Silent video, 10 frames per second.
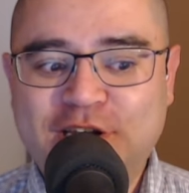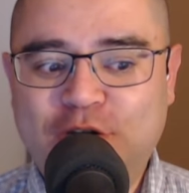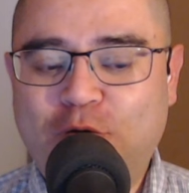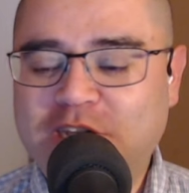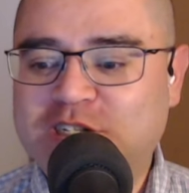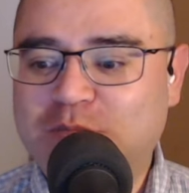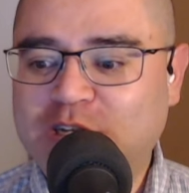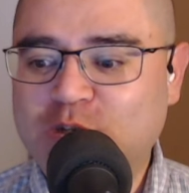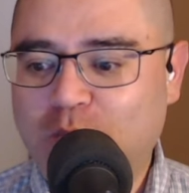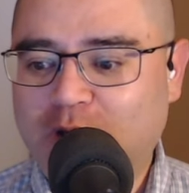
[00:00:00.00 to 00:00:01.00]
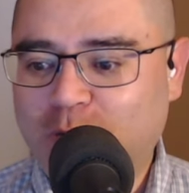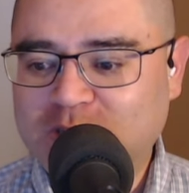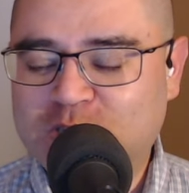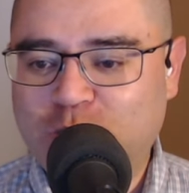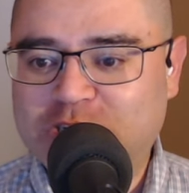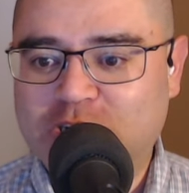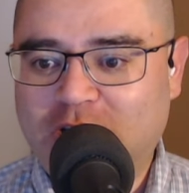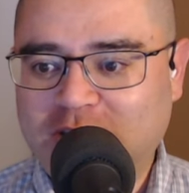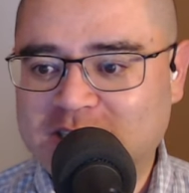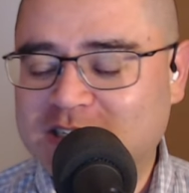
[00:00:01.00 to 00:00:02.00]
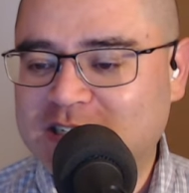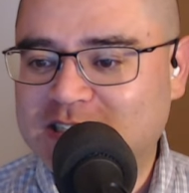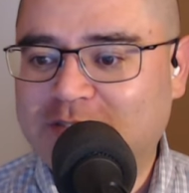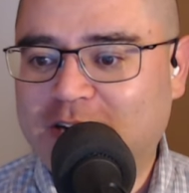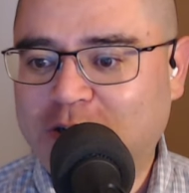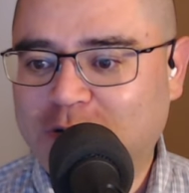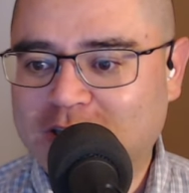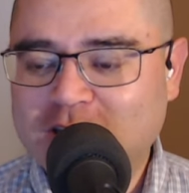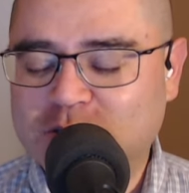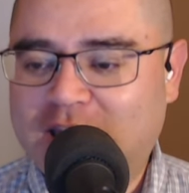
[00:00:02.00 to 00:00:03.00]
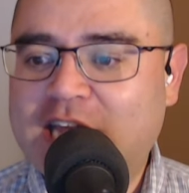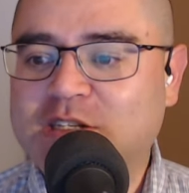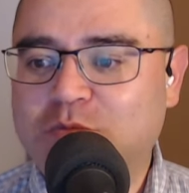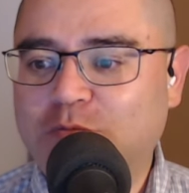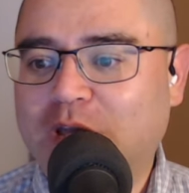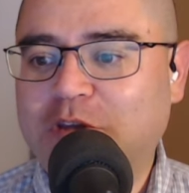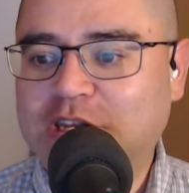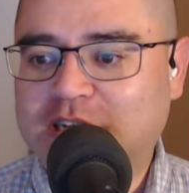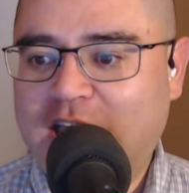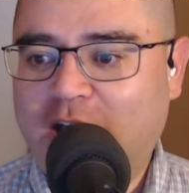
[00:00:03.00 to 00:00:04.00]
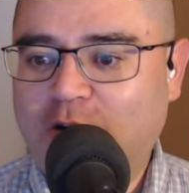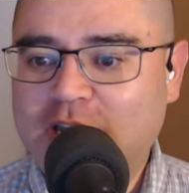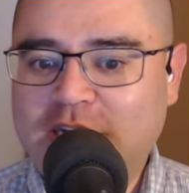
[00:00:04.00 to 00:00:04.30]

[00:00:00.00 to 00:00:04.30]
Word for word: no HDMI 2.1 switching on the 6700. So that has been remedied now.